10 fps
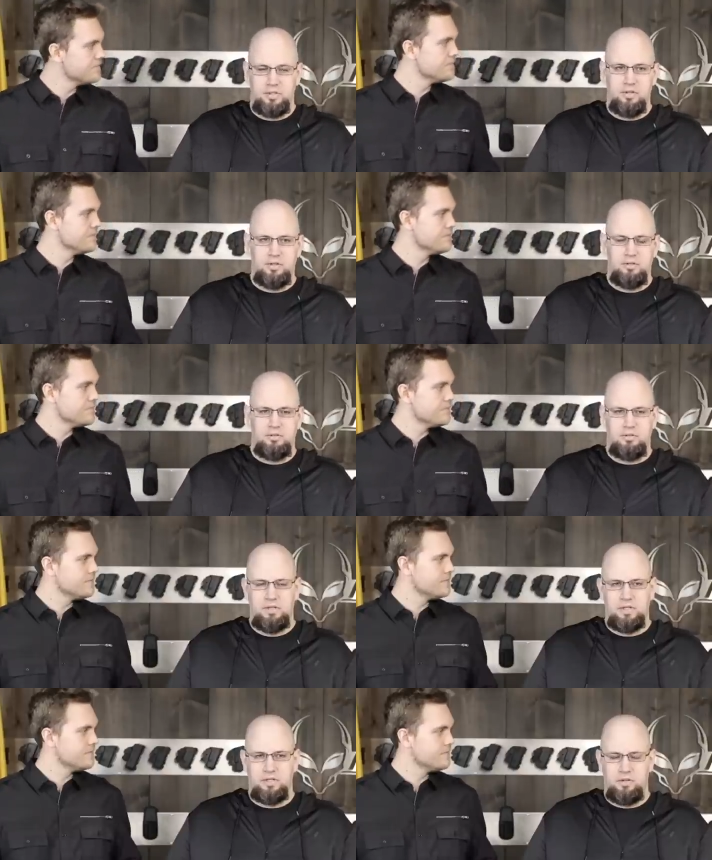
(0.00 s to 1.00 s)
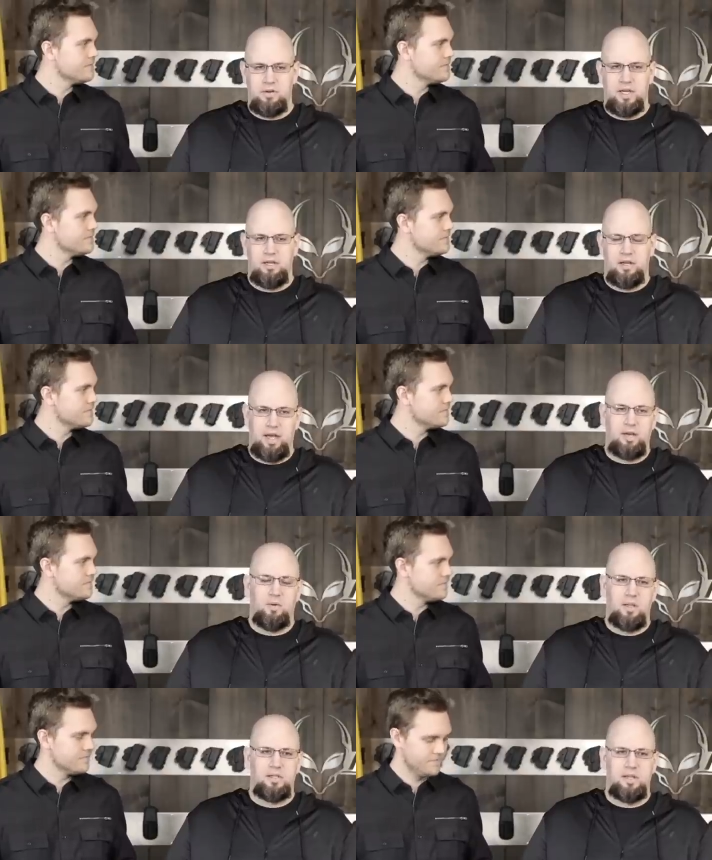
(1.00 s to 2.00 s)
Speaker 1: certain discerning,
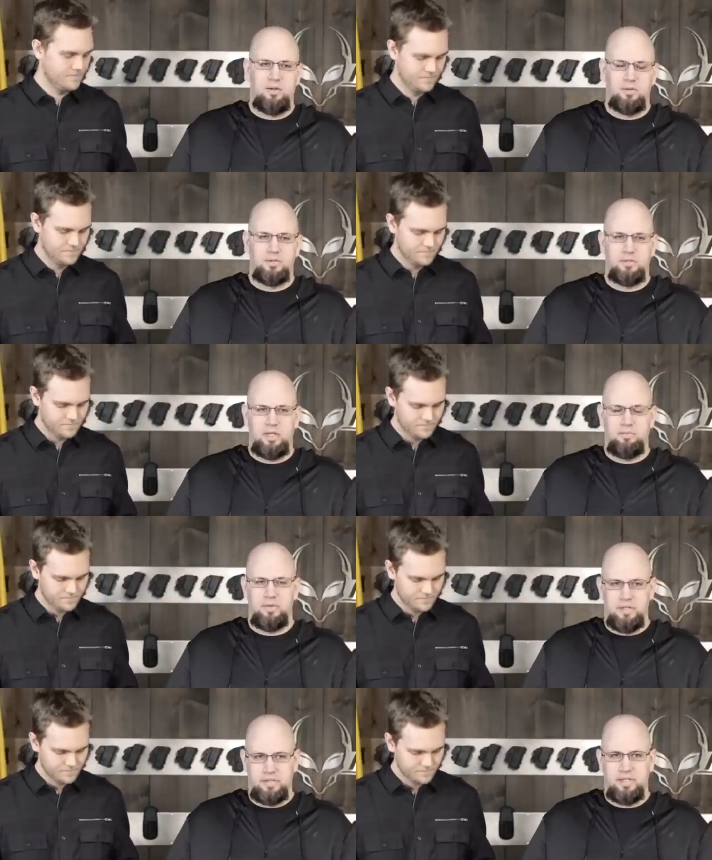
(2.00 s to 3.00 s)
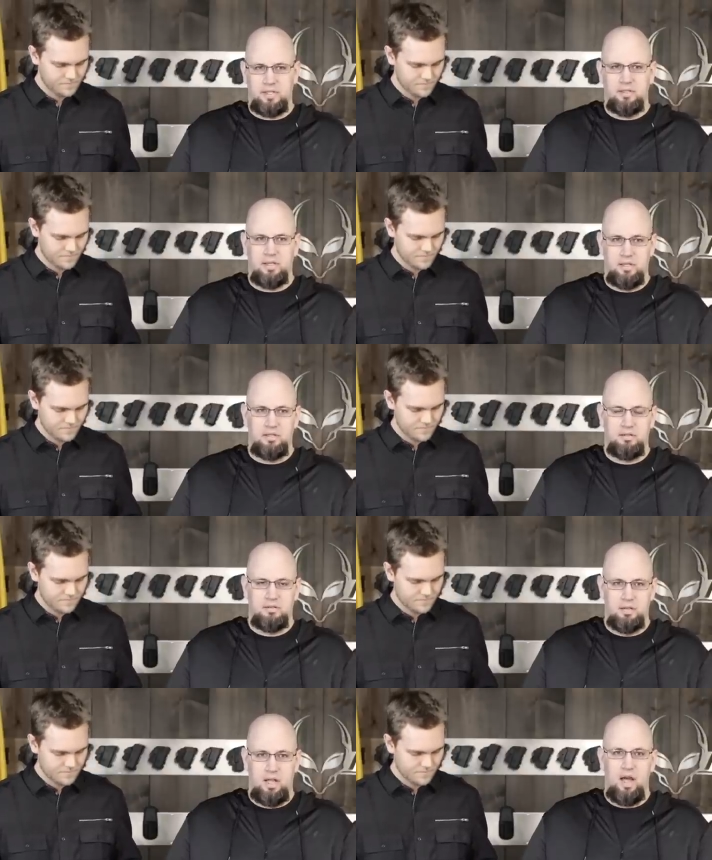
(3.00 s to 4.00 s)
high-quality holster companies sell
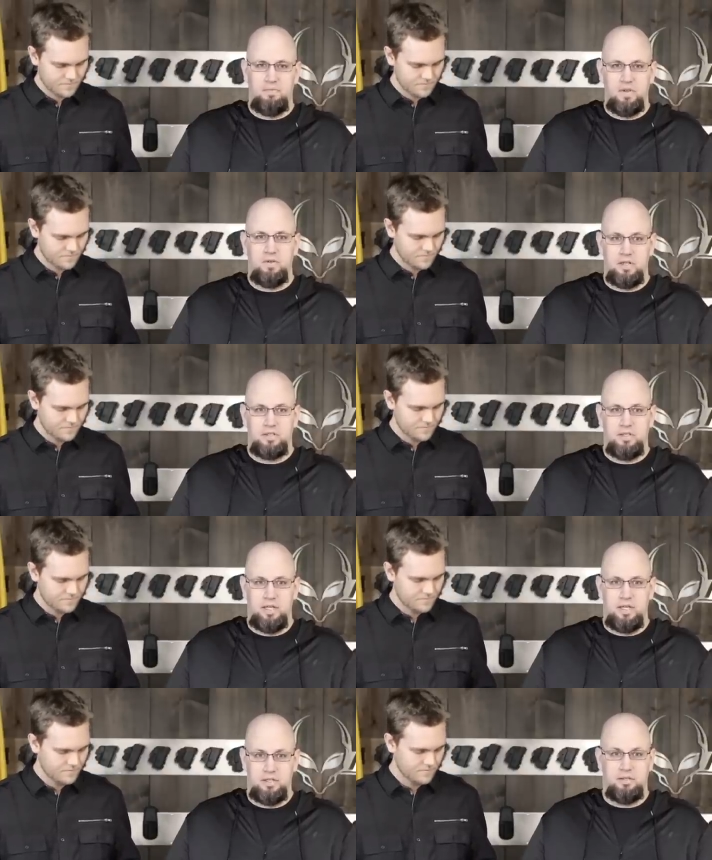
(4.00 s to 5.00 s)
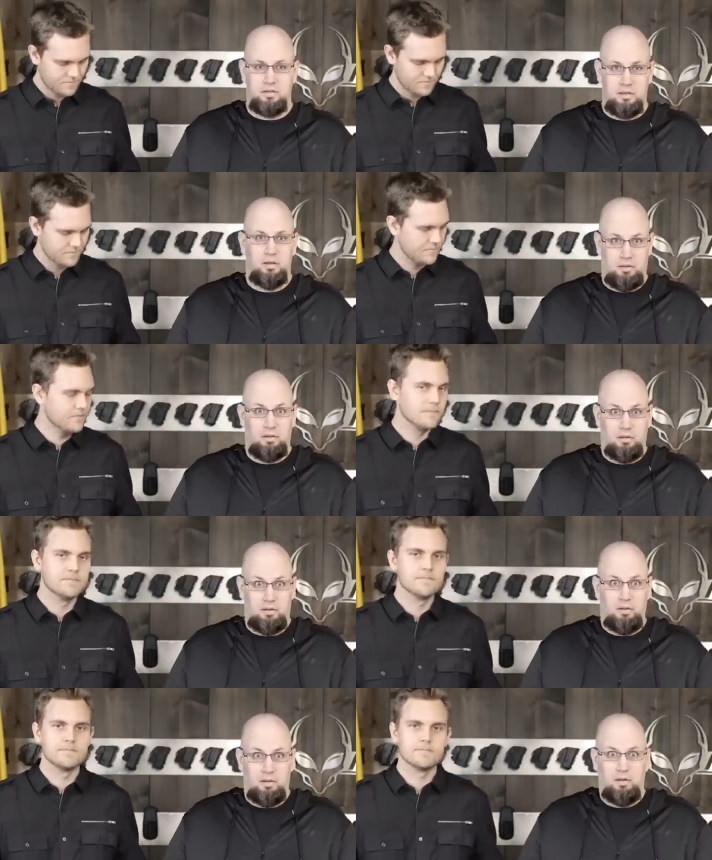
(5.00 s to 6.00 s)
a lot of units in these.
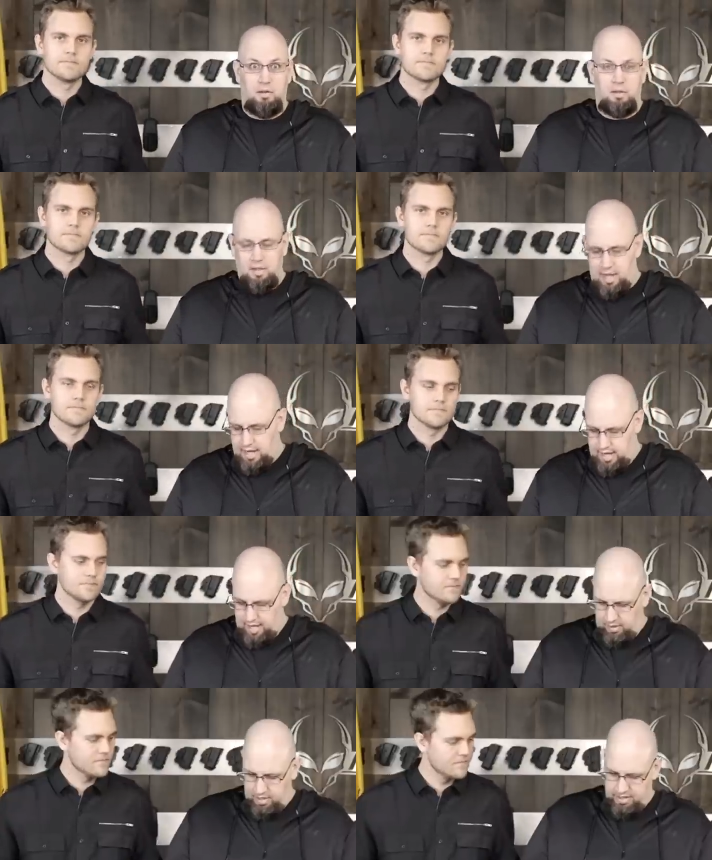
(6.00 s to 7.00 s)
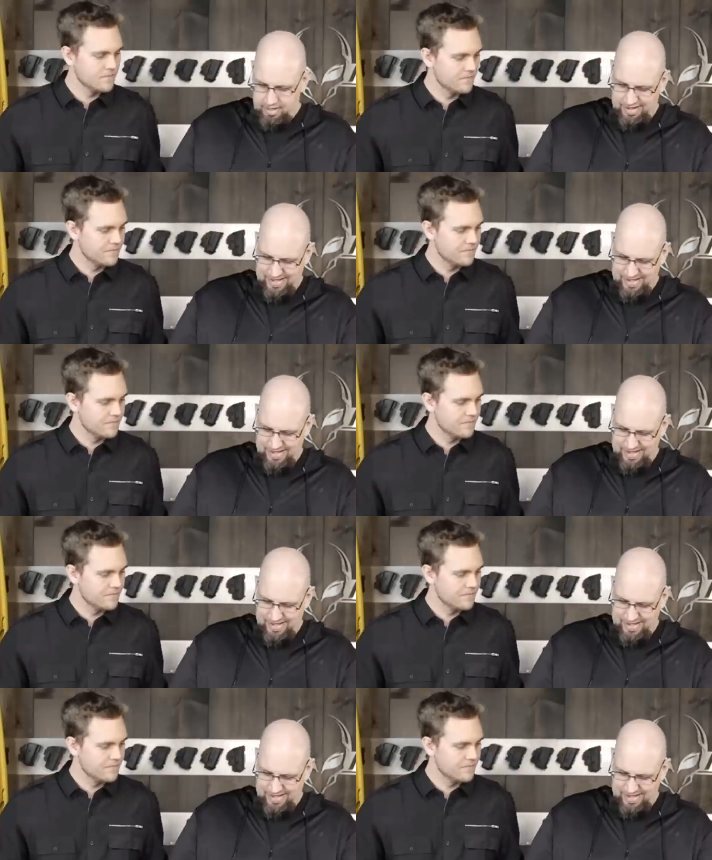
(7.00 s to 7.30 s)
Anyhow,